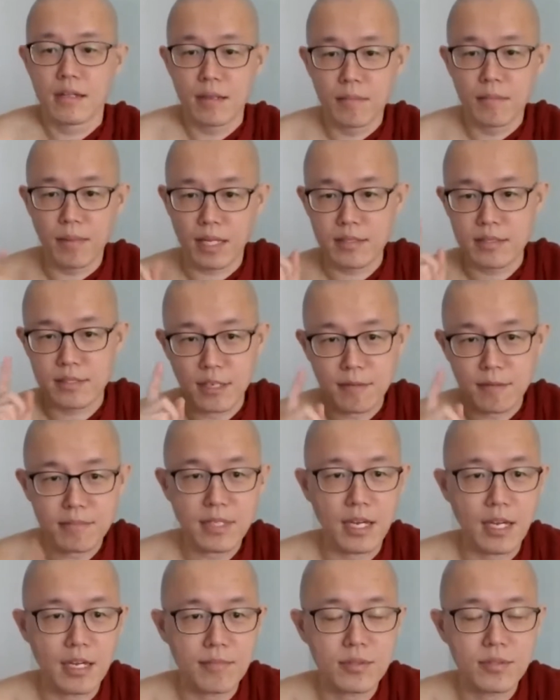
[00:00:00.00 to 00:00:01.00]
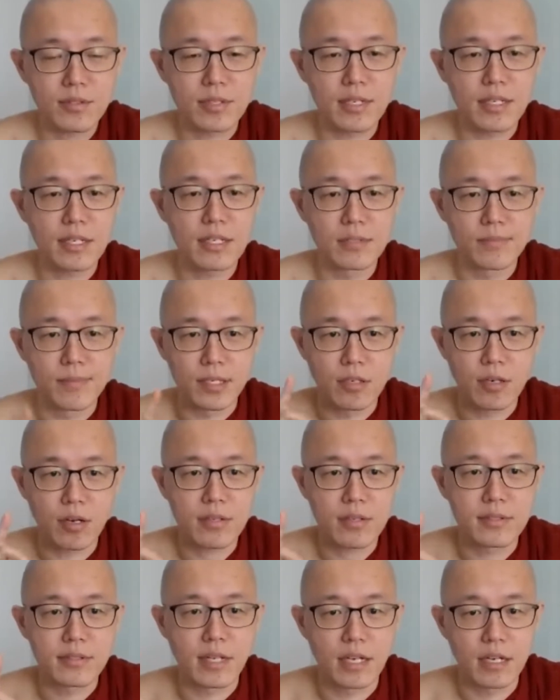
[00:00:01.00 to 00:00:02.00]
But sometimes it's
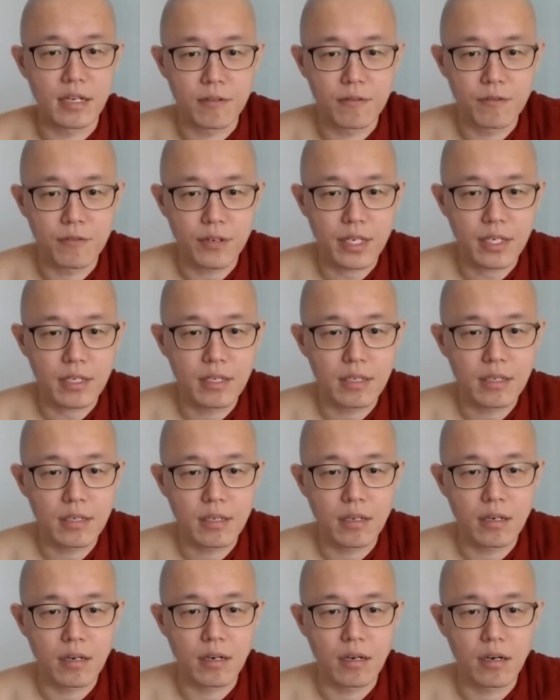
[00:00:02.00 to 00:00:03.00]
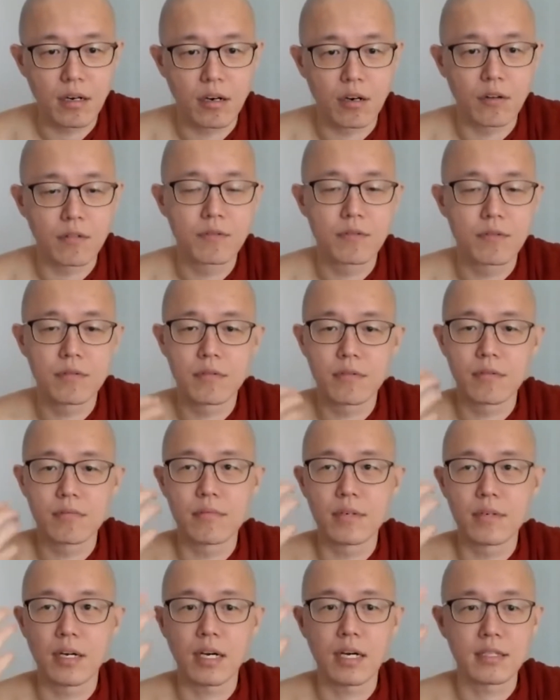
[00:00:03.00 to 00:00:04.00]
because they're afraid of
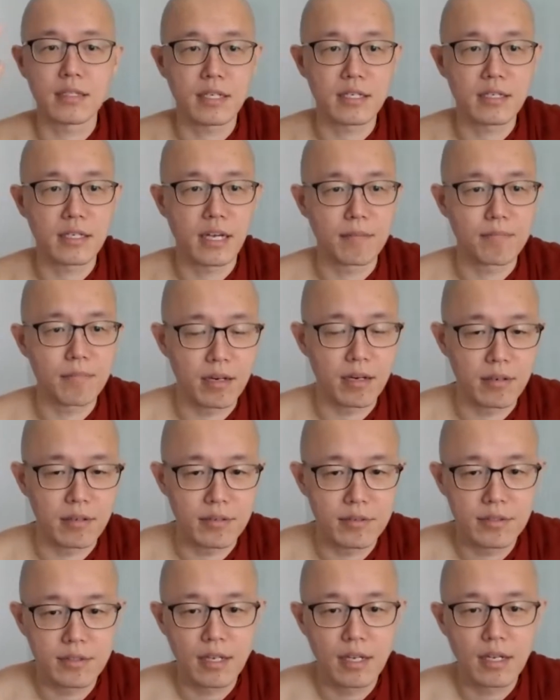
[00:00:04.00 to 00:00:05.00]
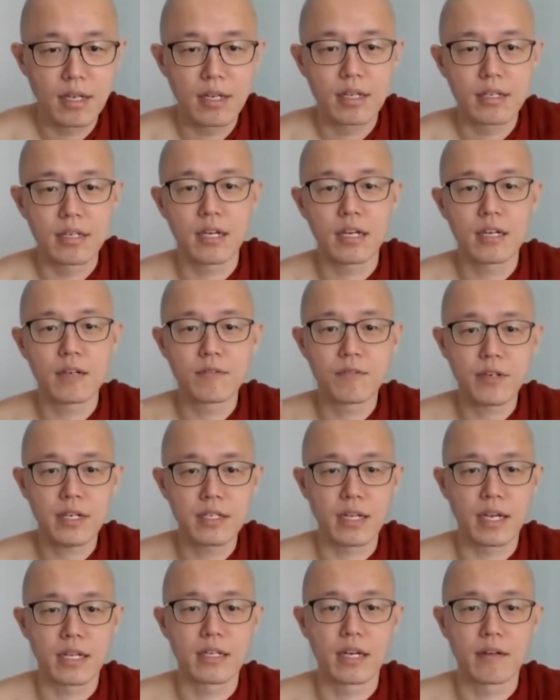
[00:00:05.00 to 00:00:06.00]
hurting their parents. They're afraid
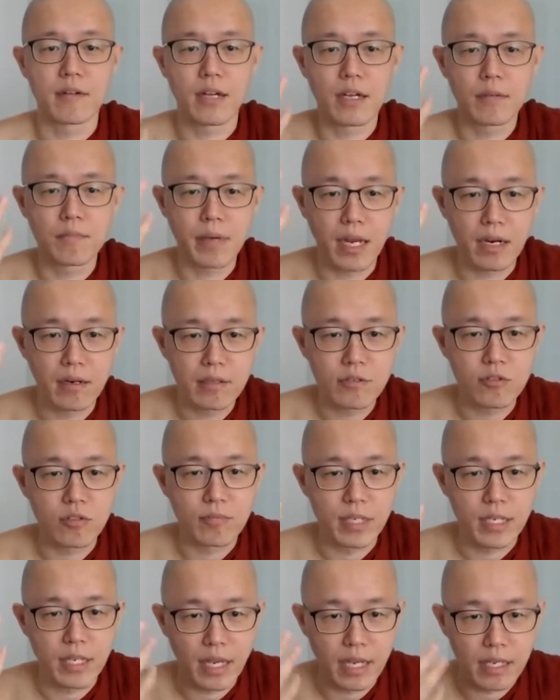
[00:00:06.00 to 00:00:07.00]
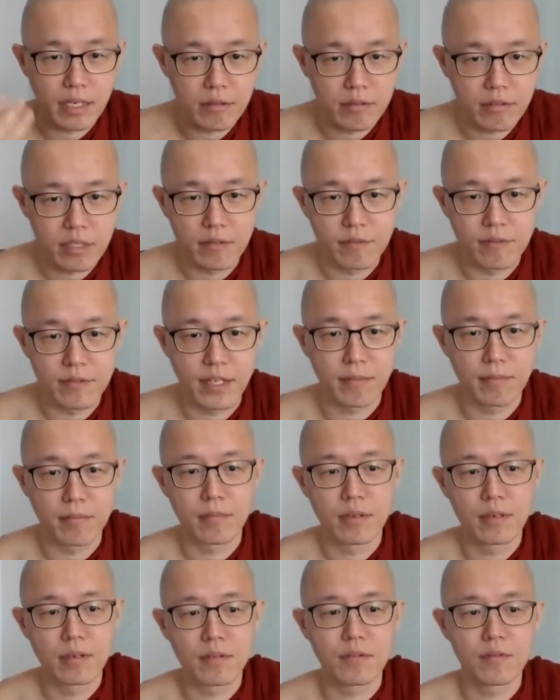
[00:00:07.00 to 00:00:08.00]
that their parents will be angry
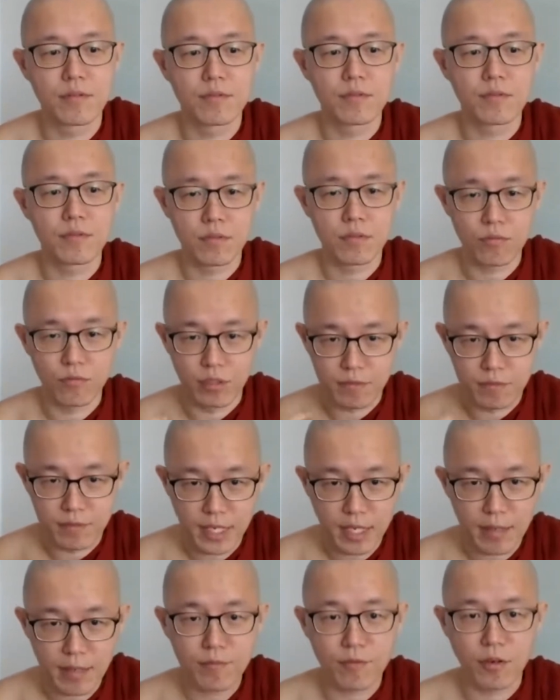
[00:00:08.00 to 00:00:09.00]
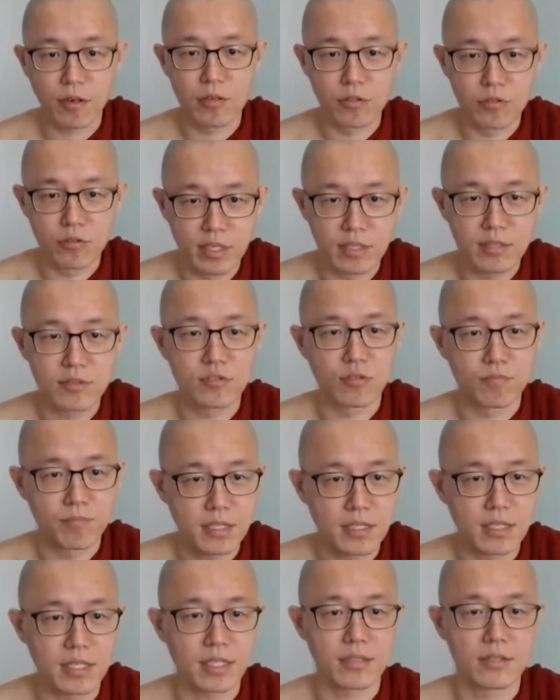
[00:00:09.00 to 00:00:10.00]
with them for doing
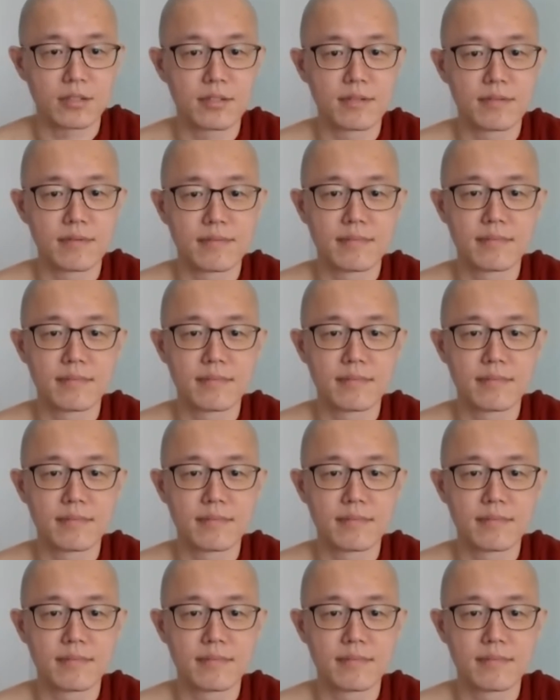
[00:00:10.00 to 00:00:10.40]
stupid things.